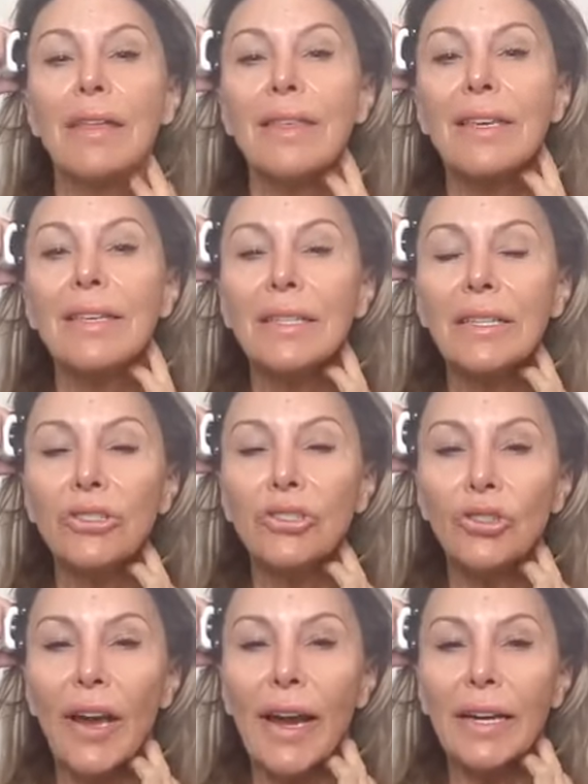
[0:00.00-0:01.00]
This
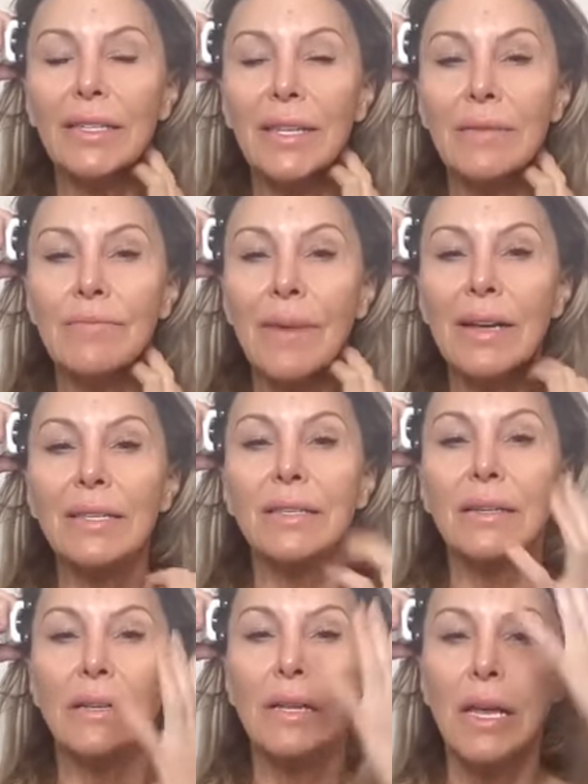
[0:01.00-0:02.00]
contracts the
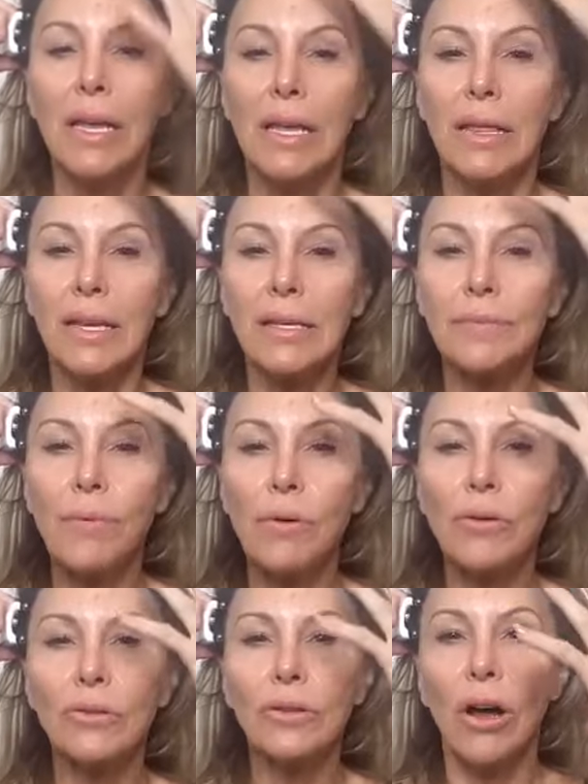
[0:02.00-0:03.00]
muscle. This
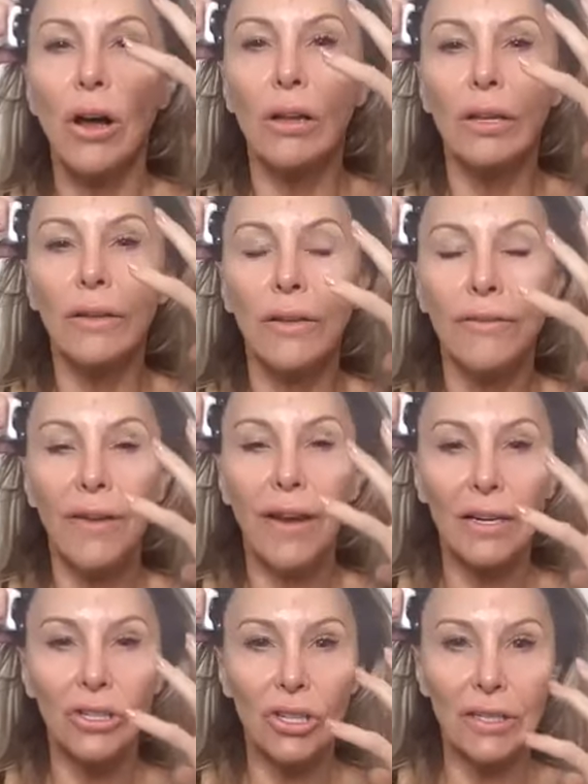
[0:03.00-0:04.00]
pulls all of the
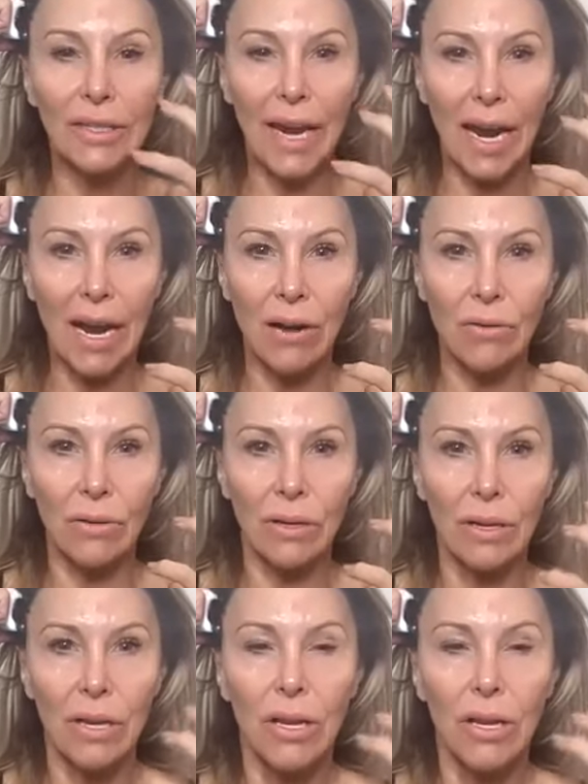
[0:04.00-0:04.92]
fascia down.